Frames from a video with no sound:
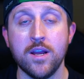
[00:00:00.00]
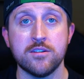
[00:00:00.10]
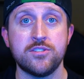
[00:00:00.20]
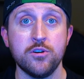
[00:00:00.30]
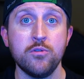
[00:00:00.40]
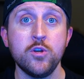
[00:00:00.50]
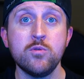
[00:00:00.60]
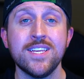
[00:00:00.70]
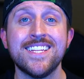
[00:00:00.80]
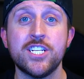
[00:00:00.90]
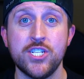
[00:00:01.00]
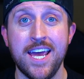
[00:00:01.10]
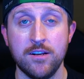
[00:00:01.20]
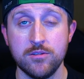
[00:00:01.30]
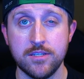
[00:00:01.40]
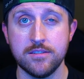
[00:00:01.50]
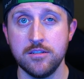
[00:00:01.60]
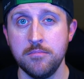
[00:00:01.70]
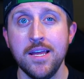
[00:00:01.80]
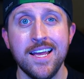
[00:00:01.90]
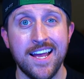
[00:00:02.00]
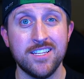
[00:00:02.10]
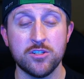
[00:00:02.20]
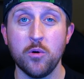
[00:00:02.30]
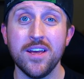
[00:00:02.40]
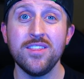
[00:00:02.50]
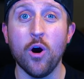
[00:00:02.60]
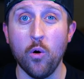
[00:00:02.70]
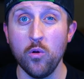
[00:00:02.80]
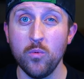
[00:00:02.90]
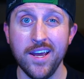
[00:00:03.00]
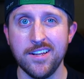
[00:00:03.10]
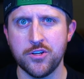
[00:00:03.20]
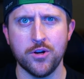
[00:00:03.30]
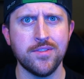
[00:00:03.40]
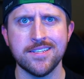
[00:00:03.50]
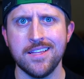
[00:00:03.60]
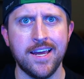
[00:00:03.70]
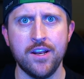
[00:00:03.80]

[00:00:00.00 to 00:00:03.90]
are still using the channel system. And so in the old way to turn this light